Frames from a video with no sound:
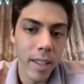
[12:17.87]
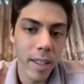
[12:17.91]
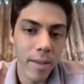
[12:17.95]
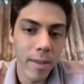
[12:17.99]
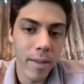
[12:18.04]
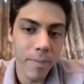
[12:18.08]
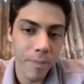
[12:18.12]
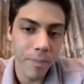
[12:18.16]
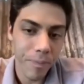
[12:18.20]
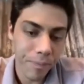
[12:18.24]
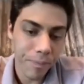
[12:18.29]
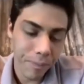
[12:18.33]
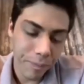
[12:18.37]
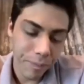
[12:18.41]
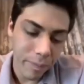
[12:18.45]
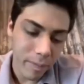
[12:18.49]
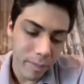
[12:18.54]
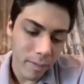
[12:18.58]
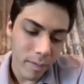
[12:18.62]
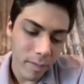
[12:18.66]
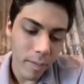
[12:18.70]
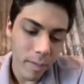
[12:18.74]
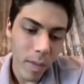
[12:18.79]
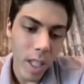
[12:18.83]
And
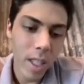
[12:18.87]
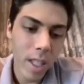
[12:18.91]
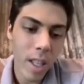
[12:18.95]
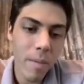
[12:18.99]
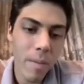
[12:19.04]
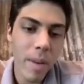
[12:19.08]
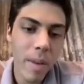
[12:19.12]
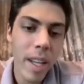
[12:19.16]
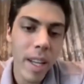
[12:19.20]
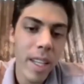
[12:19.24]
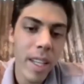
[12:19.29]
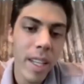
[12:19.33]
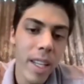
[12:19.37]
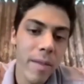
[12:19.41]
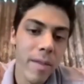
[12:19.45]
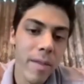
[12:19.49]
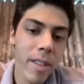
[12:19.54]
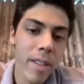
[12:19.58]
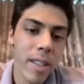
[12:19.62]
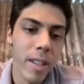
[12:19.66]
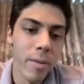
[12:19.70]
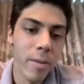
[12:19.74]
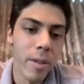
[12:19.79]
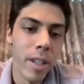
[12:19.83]
the main
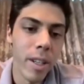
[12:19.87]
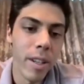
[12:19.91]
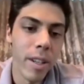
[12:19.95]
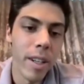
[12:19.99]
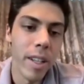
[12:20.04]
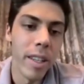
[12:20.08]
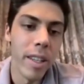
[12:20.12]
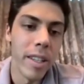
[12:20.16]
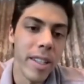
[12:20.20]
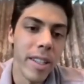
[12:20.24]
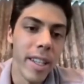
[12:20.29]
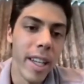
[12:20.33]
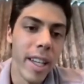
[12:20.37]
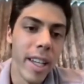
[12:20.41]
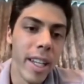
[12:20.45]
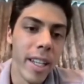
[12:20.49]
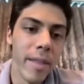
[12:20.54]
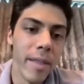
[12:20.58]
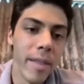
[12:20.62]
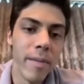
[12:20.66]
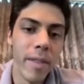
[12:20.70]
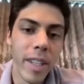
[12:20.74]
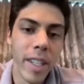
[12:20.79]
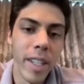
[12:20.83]
difference is when you're in the
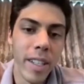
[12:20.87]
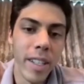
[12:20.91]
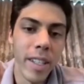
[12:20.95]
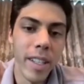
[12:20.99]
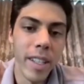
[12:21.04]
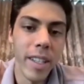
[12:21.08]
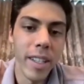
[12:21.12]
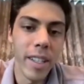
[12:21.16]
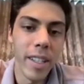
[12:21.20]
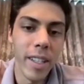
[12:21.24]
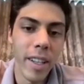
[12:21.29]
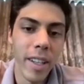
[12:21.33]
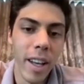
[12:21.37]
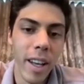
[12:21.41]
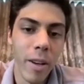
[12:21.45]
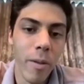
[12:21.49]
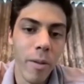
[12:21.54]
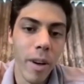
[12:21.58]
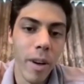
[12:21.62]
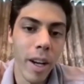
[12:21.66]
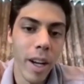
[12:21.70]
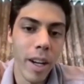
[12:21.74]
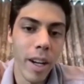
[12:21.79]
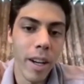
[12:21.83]
stadium, it's, it's a lot
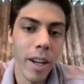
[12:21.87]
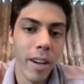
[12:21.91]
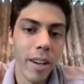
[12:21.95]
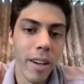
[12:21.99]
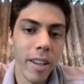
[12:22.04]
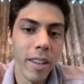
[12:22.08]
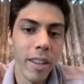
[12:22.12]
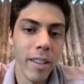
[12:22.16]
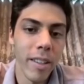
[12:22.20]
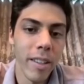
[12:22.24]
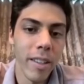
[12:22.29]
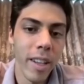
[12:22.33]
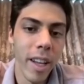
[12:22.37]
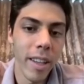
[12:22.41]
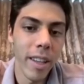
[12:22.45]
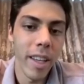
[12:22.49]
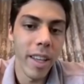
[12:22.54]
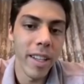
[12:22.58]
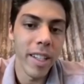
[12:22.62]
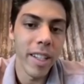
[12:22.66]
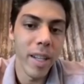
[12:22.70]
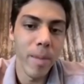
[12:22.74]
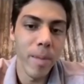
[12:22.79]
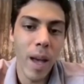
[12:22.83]
quieter and there's not
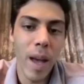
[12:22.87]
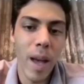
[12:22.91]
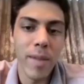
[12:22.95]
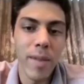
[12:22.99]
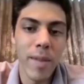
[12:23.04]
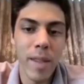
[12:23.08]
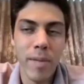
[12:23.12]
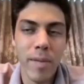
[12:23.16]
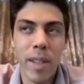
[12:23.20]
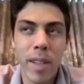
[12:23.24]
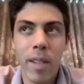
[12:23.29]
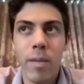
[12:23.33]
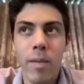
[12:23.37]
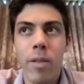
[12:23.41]
that same atmosphere.